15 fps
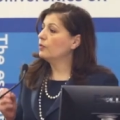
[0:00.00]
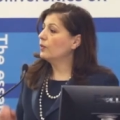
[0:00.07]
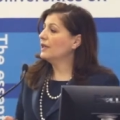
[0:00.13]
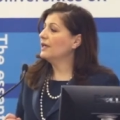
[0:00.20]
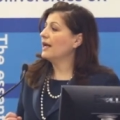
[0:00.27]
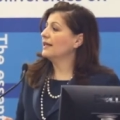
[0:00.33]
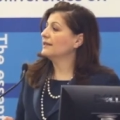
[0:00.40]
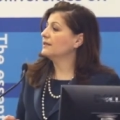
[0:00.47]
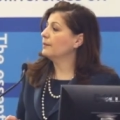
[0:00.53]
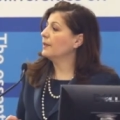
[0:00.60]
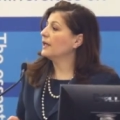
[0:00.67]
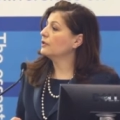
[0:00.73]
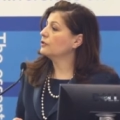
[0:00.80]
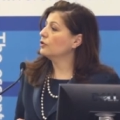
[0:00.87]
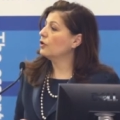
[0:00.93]
We
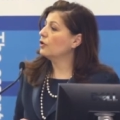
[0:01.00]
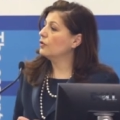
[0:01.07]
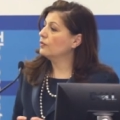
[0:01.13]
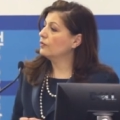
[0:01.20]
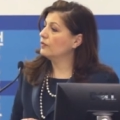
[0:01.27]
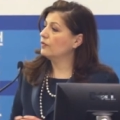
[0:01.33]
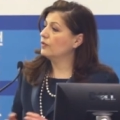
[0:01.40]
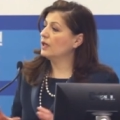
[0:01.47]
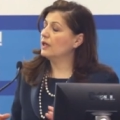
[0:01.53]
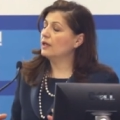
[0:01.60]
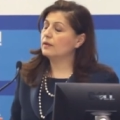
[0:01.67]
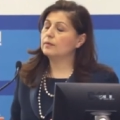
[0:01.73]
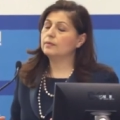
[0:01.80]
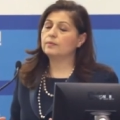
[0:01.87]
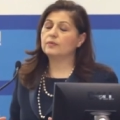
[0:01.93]
had um,
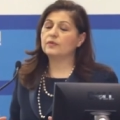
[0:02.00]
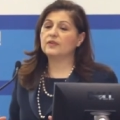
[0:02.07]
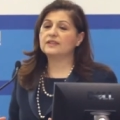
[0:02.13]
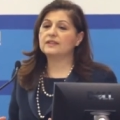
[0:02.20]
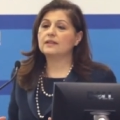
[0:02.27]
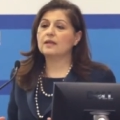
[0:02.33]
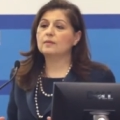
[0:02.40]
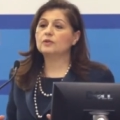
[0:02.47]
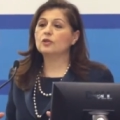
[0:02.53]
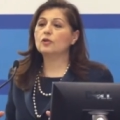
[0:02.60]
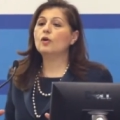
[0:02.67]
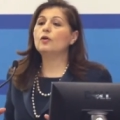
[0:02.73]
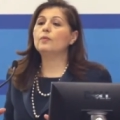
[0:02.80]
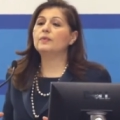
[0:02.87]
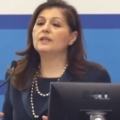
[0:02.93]
three key
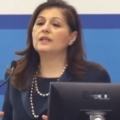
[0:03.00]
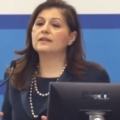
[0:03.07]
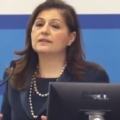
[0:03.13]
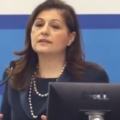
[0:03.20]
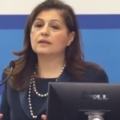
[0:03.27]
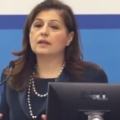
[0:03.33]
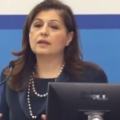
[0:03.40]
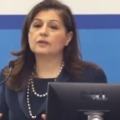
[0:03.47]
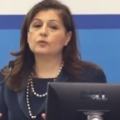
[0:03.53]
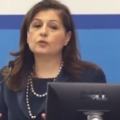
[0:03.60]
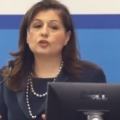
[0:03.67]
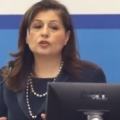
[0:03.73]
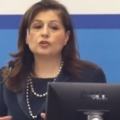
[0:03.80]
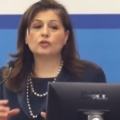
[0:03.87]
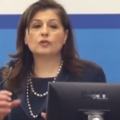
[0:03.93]
messages um, of today.
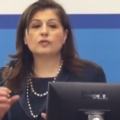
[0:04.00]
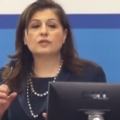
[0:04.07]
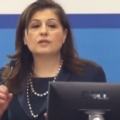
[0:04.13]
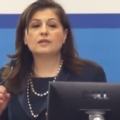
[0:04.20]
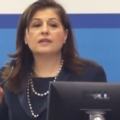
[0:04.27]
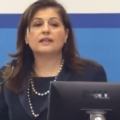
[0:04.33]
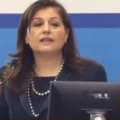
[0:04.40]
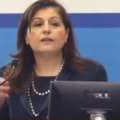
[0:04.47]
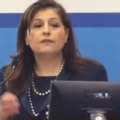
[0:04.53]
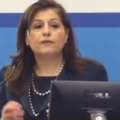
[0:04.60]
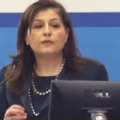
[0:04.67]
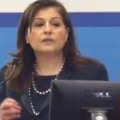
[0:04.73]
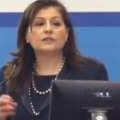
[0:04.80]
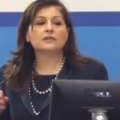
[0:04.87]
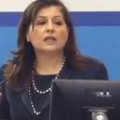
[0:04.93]
First of all,
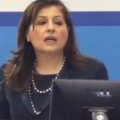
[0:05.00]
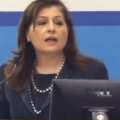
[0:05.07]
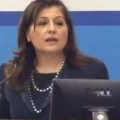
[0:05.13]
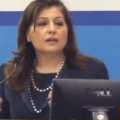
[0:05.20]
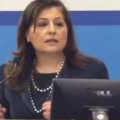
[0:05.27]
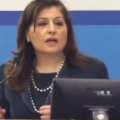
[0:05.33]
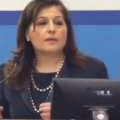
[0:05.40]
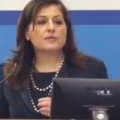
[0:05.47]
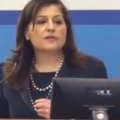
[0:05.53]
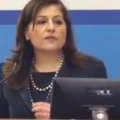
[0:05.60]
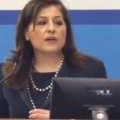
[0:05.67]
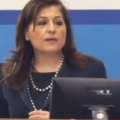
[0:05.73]
that the uh, higher